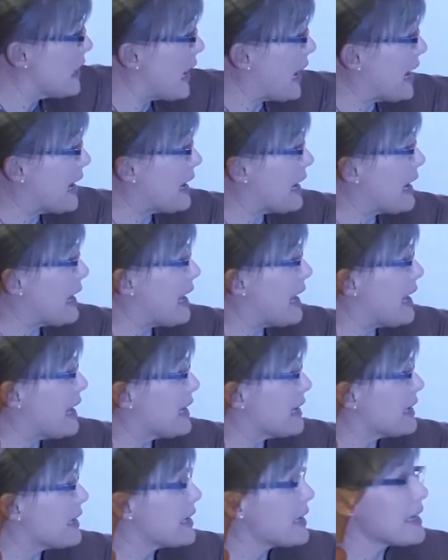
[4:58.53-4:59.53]
and
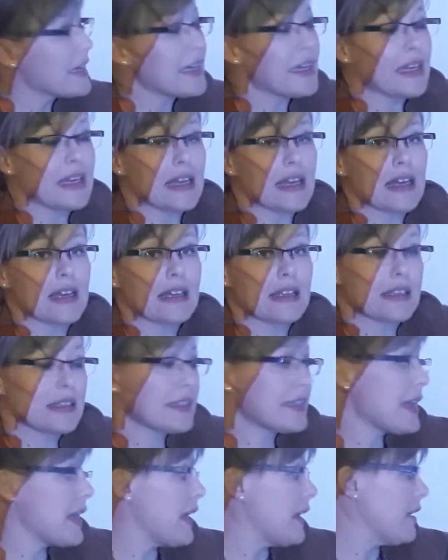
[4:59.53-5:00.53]
land in
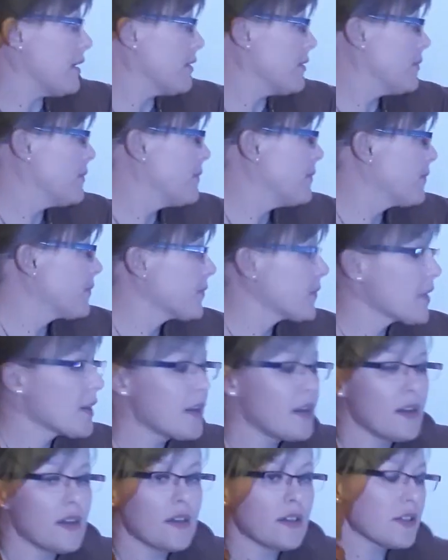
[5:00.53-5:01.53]
10.
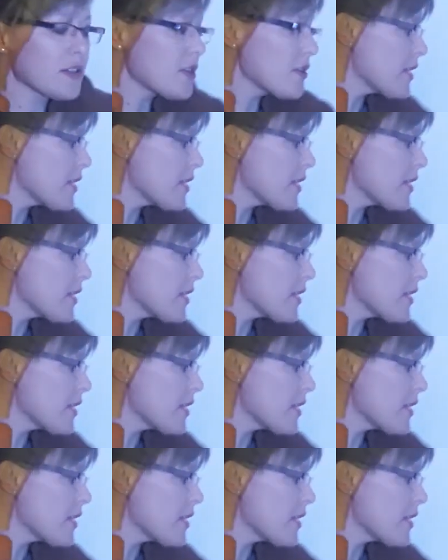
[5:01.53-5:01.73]
So